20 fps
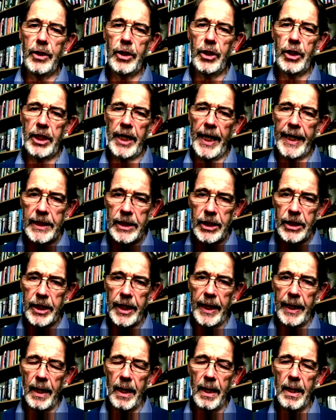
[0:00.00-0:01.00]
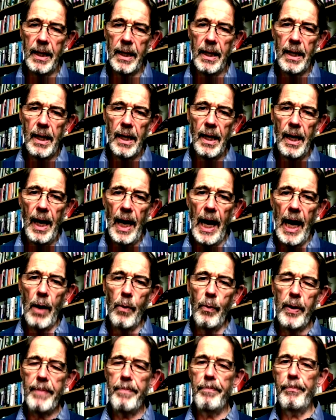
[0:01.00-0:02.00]
changing
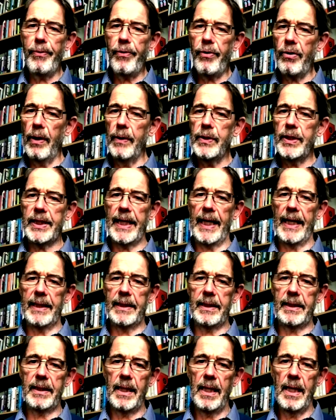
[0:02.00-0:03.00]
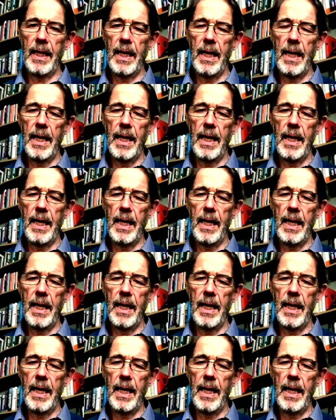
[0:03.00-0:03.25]
how we process